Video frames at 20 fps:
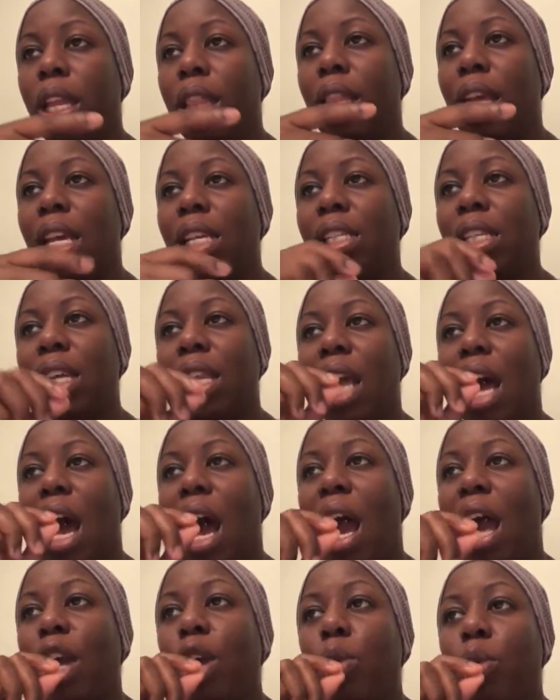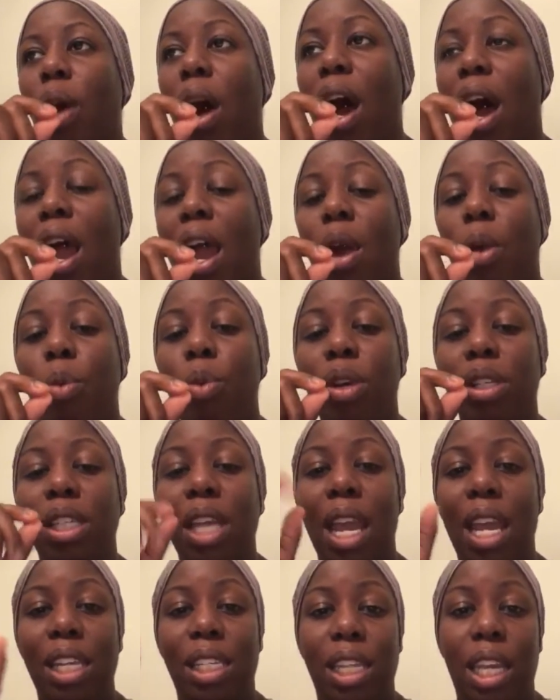They said the IUI was
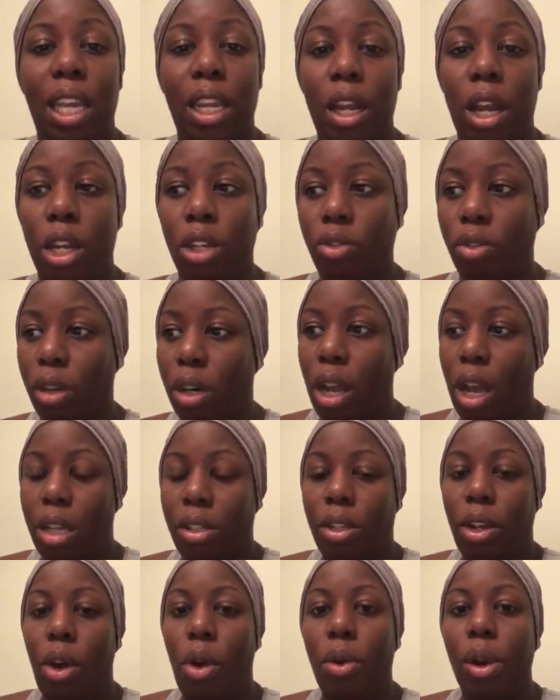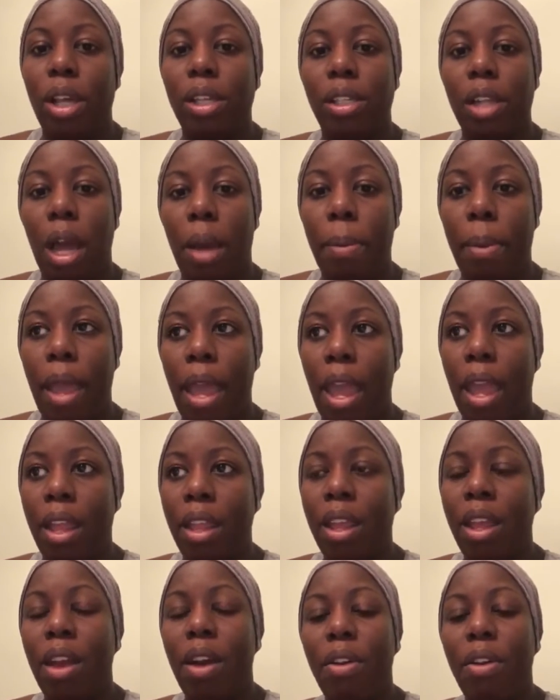$1,800. I said, oh, that's not bad.